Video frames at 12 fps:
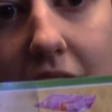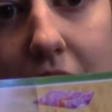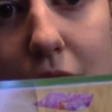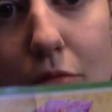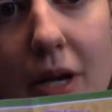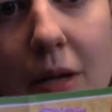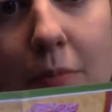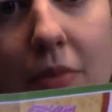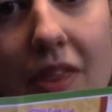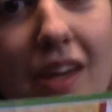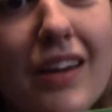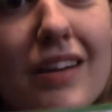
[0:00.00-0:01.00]
of ramp
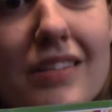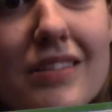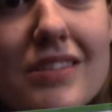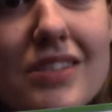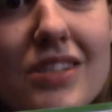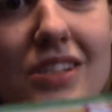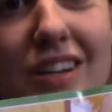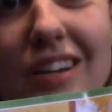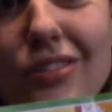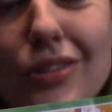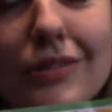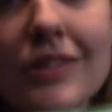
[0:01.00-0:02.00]
thing.
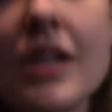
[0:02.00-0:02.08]
Tunnel.